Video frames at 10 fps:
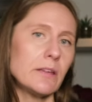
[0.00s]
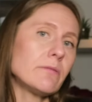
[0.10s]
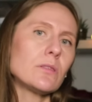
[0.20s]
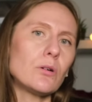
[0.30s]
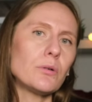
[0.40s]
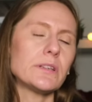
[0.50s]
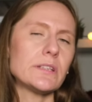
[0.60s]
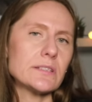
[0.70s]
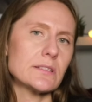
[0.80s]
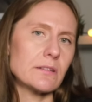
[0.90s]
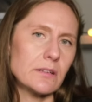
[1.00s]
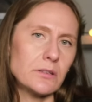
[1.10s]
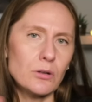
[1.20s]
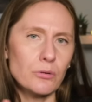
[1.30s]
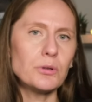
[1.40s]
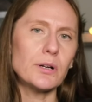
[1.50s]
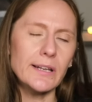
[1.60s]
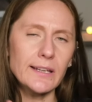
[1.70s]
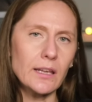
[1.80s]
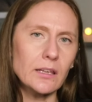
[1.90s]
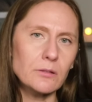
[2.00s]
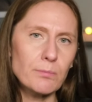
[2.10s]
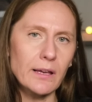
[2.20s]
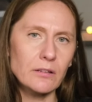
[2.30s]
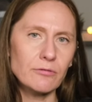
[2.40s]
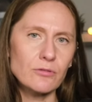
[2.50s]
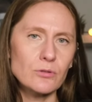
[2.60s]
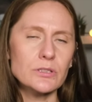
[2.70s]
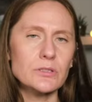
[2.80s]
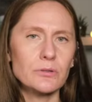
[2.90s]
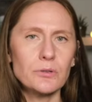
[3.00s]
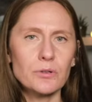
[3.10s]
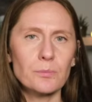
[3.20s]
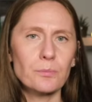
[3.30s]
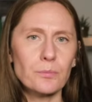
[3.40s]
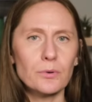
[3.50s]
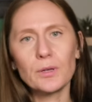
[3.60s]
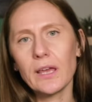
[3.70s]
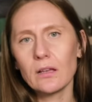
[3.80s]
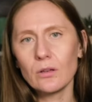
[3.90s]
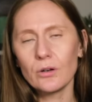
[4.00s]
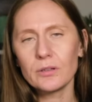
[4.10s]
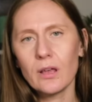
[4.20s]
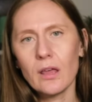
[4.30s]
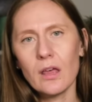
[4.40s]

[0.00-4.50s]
even though it is, you know, you are knitting it back and forth, so you are purling a lot.